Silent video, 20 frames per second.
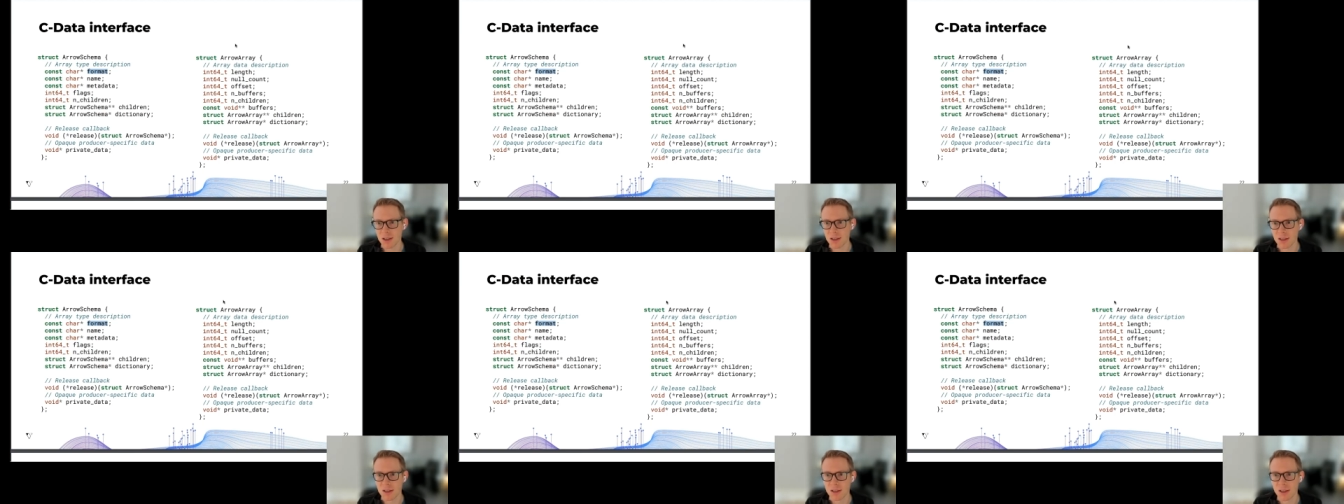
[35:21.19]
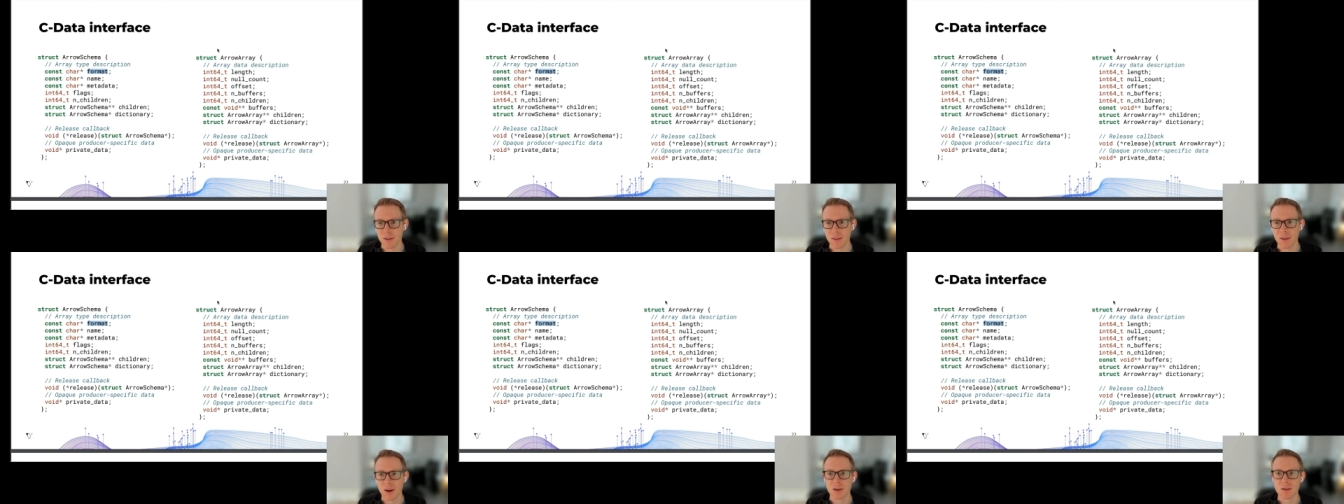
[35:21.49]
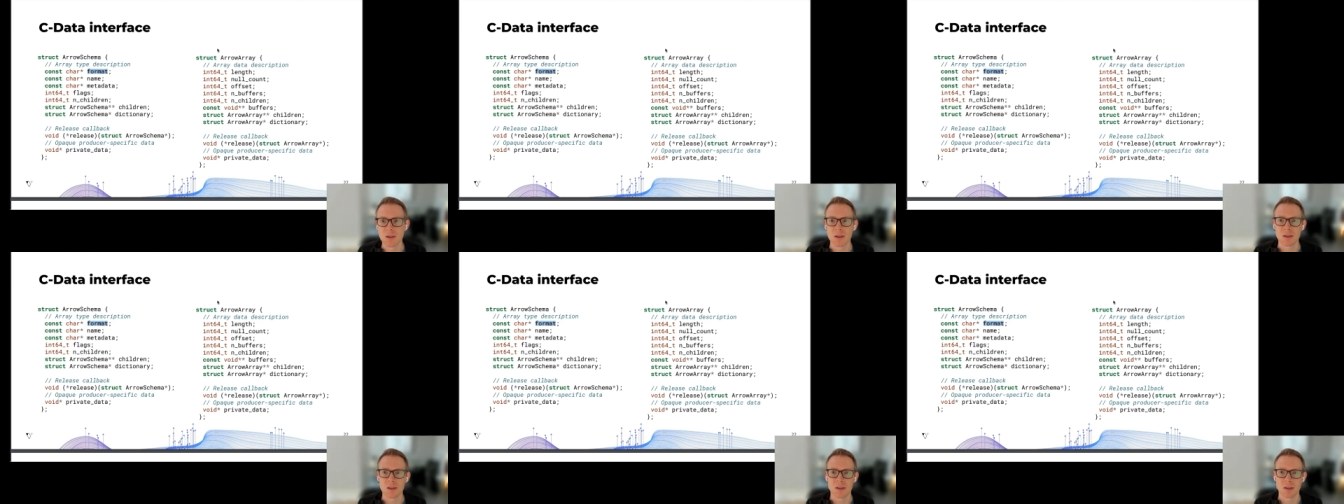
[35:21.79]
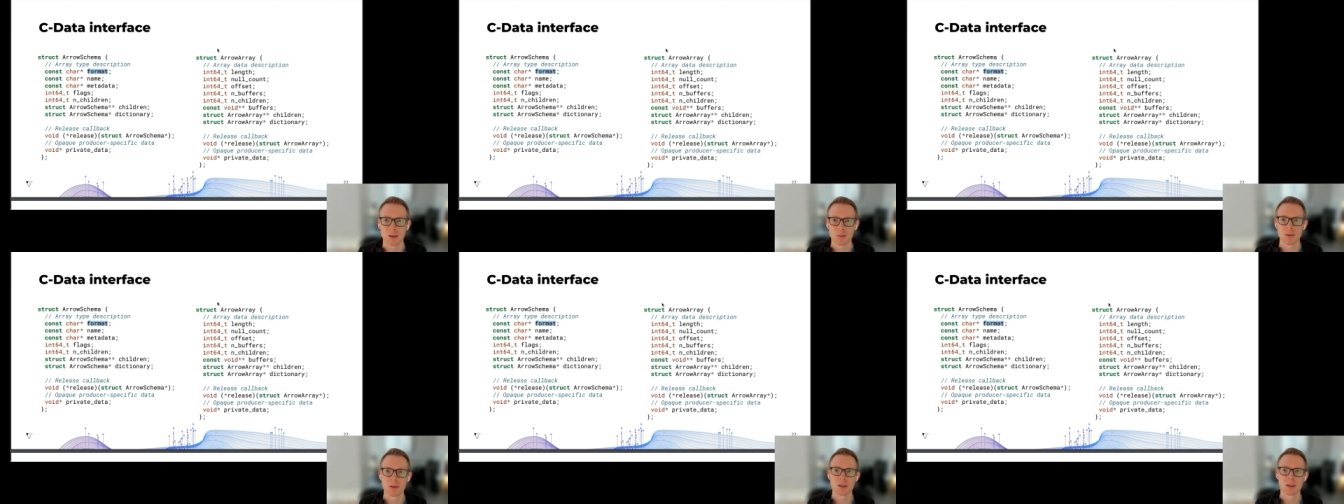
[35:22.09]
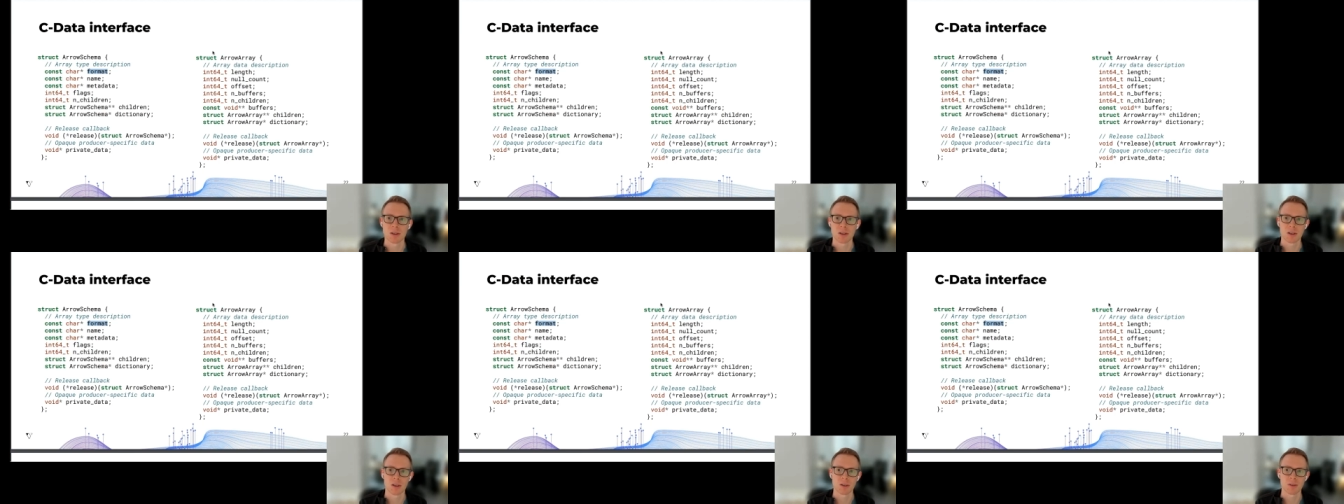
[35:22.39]
in in their
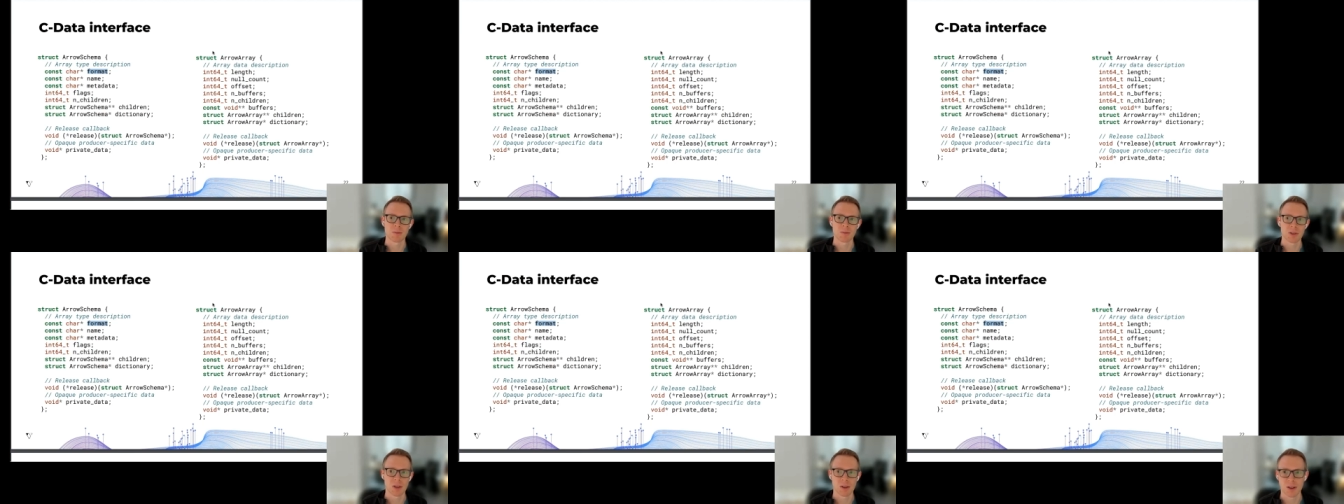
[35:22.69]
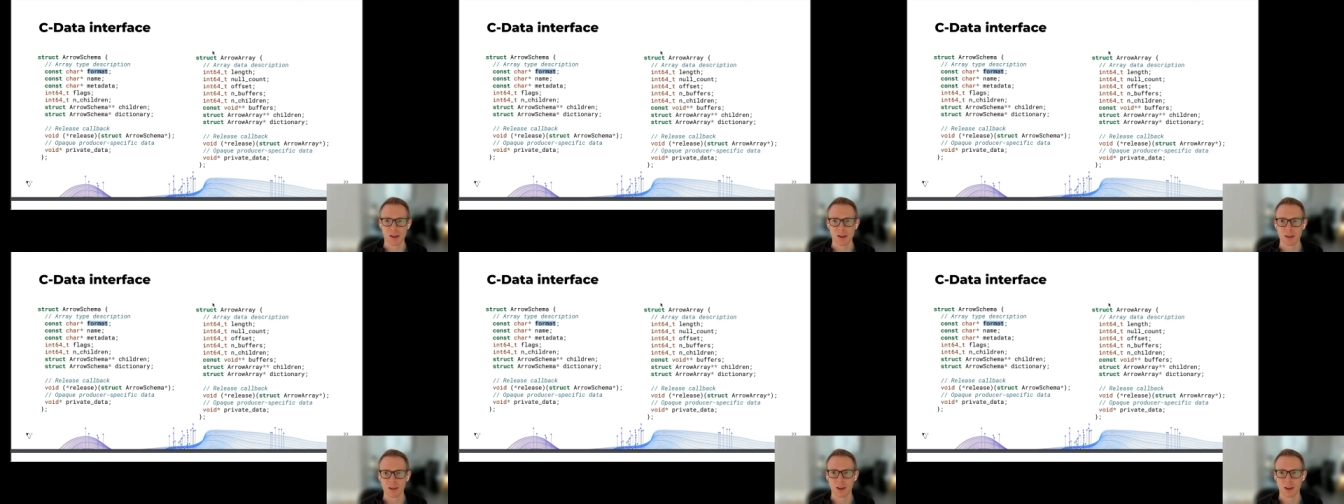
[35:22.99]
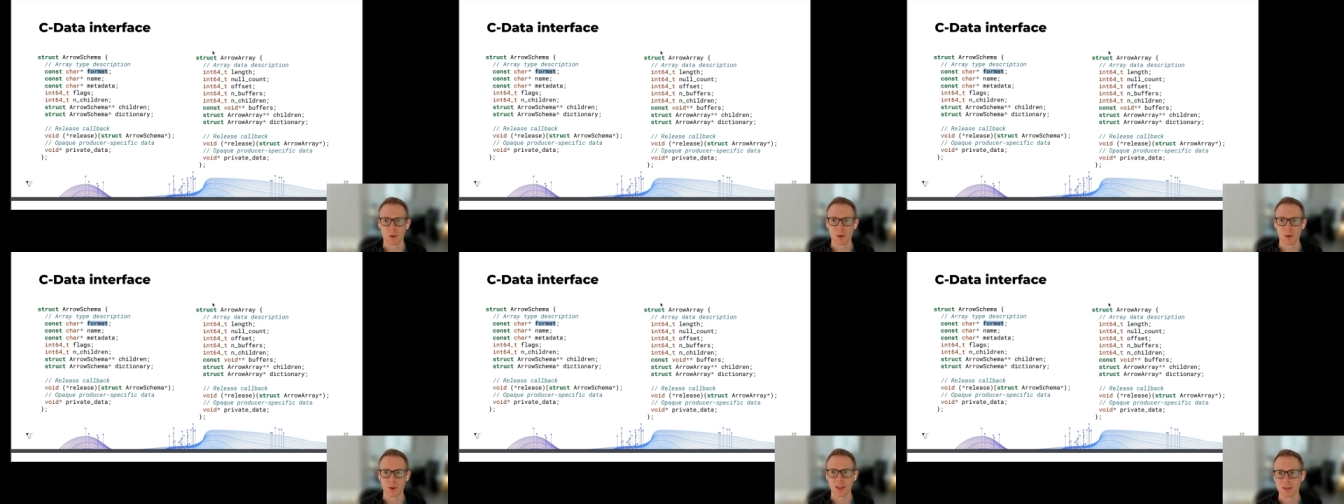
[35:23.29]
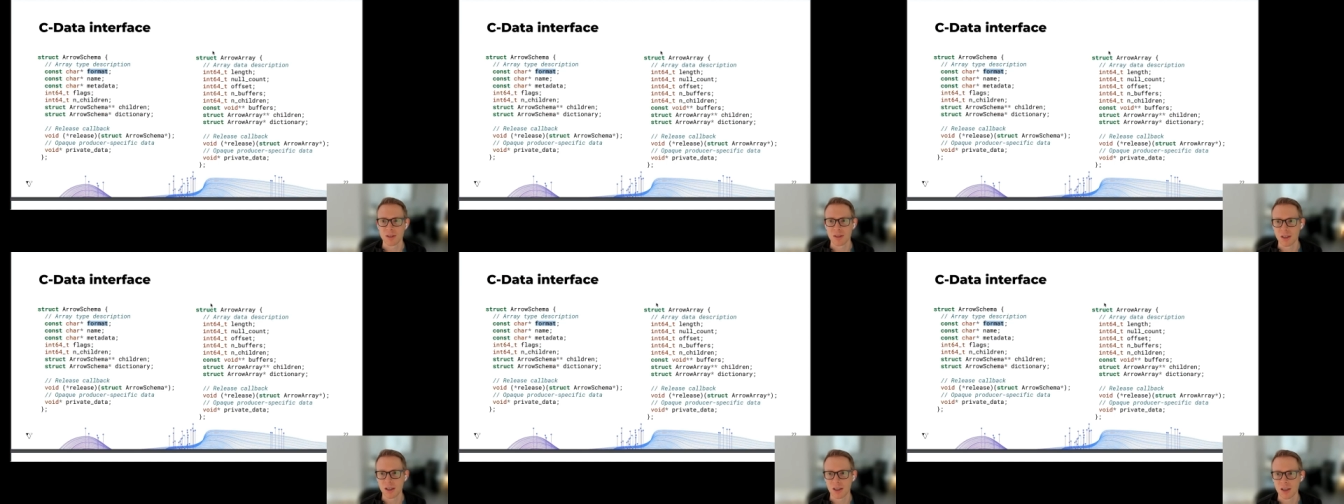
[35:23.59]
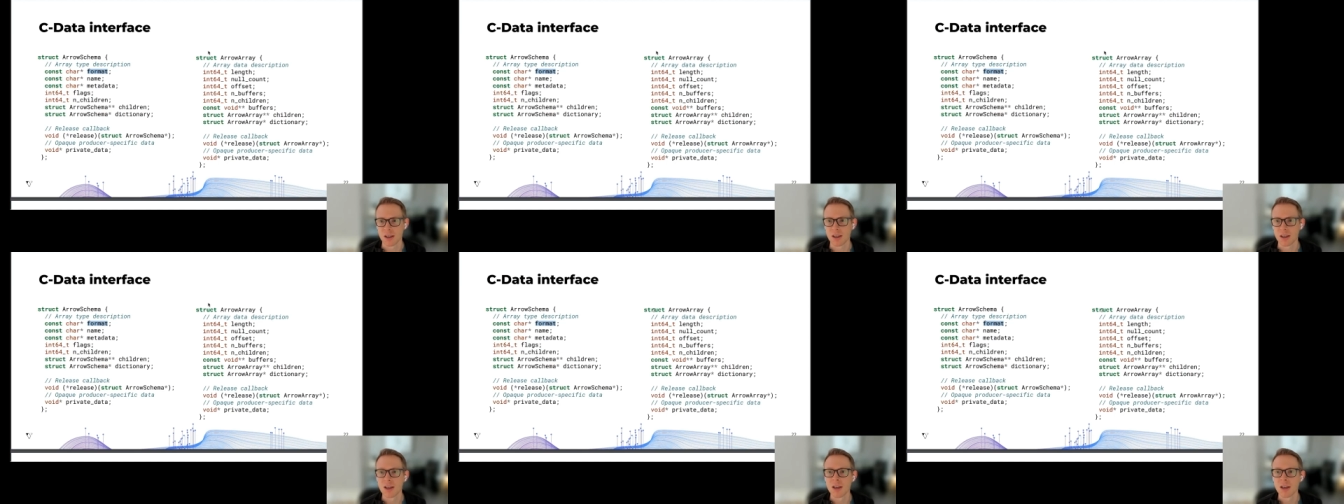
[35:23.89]
systems, um, so that you know we can see
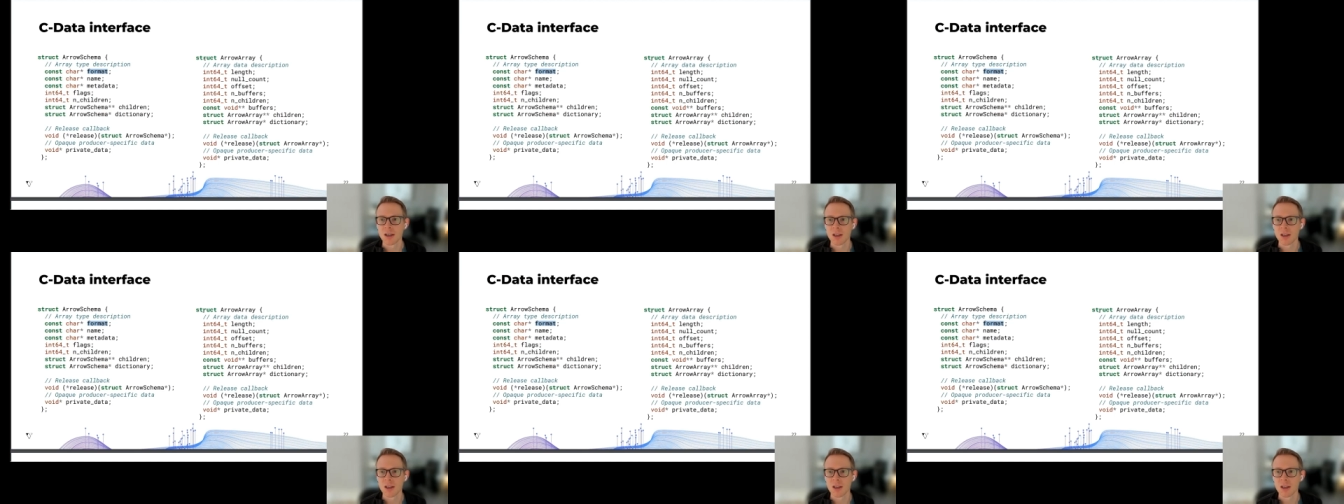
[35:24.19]
it